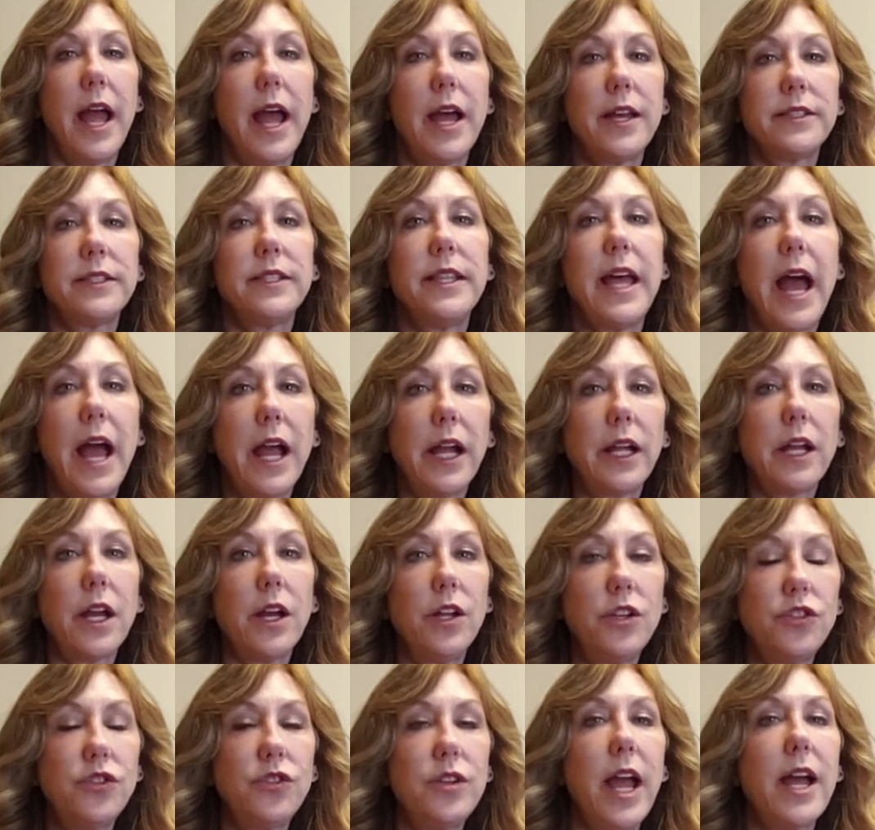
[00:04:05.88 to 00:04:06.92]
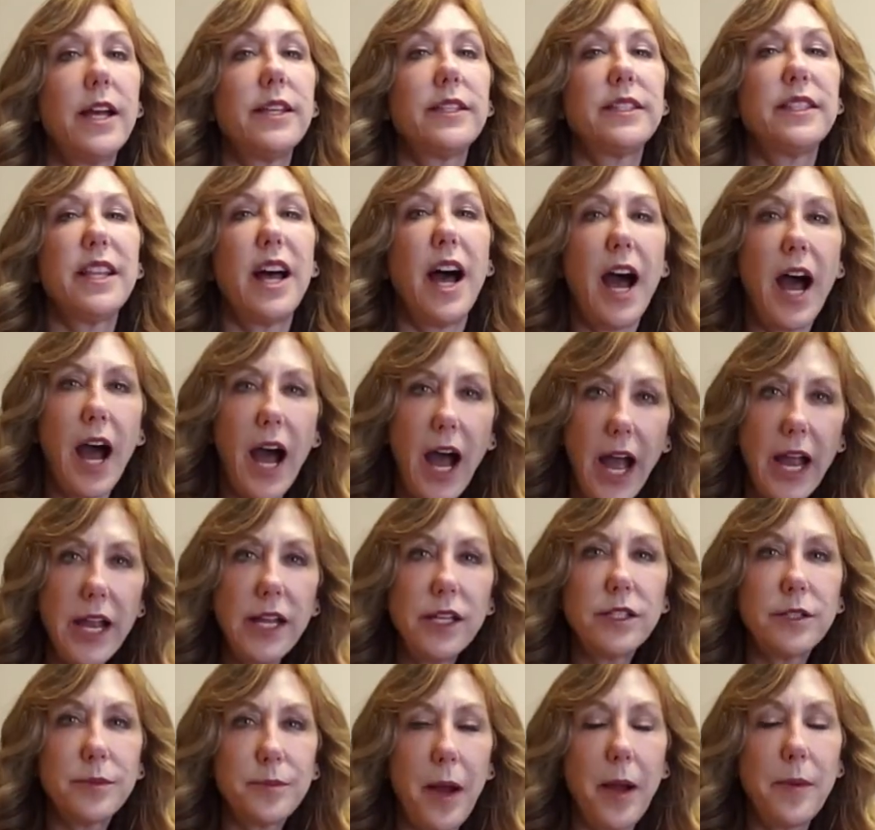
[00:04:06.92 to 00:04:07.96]
as that country has the
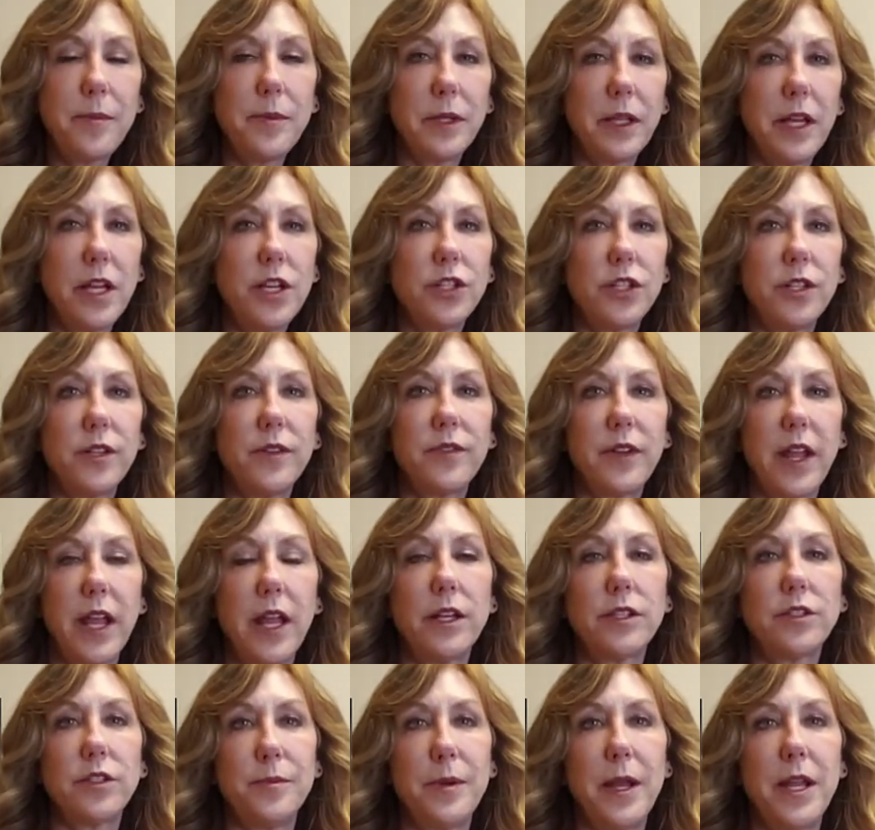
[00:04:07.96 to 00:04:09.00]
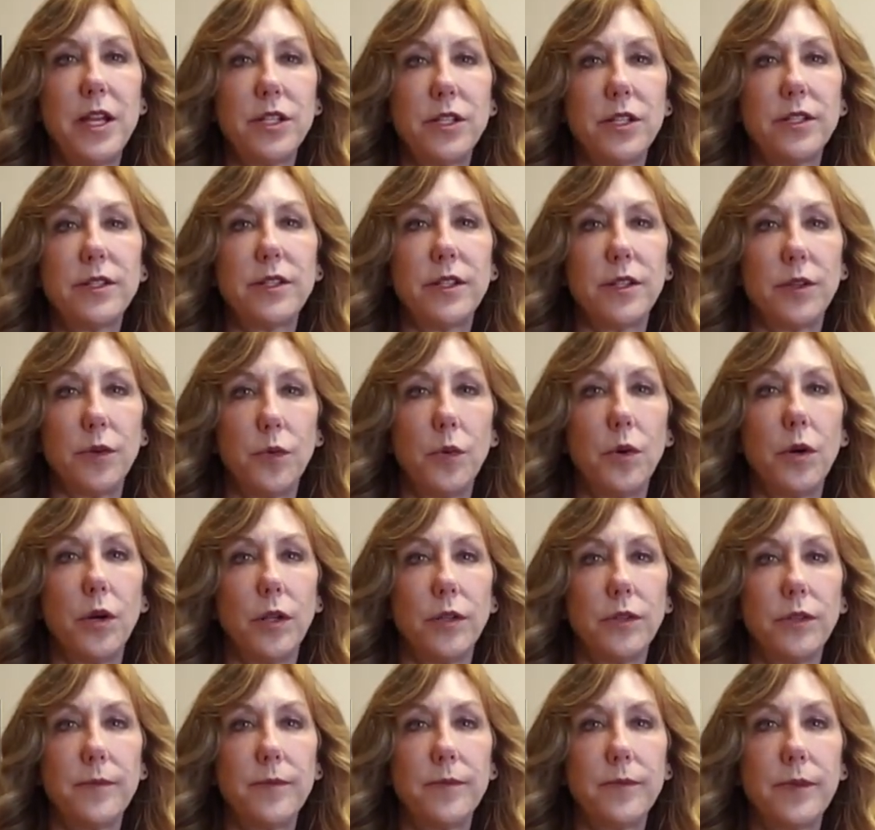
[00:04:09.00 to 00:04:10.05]
highest population of cancer patients in the
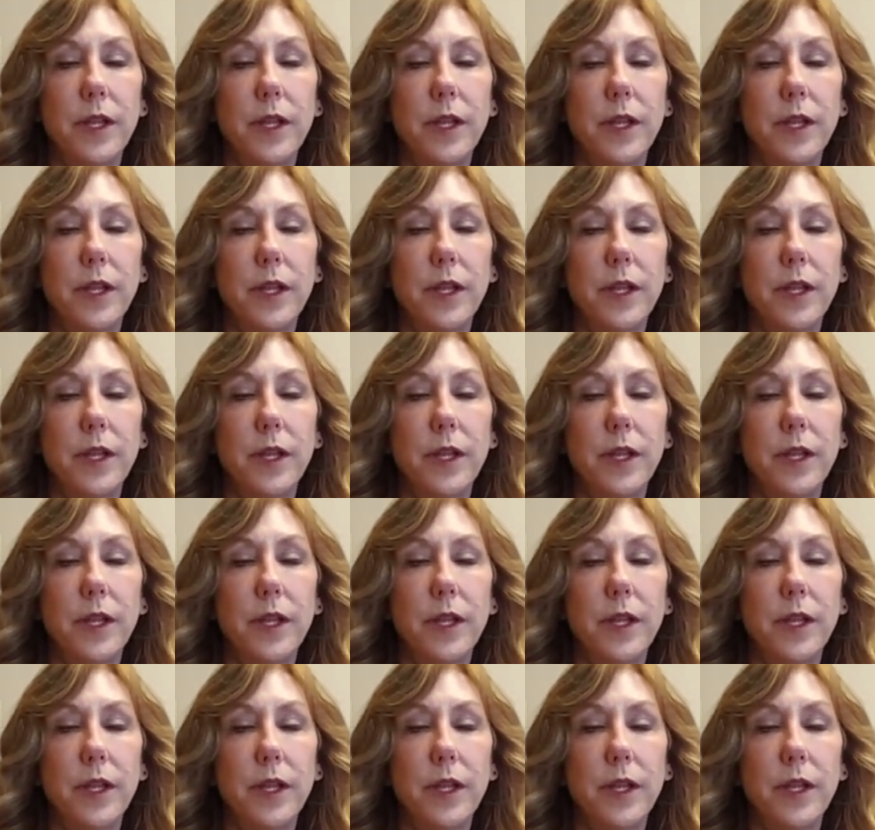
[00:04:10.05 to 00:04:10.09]
world.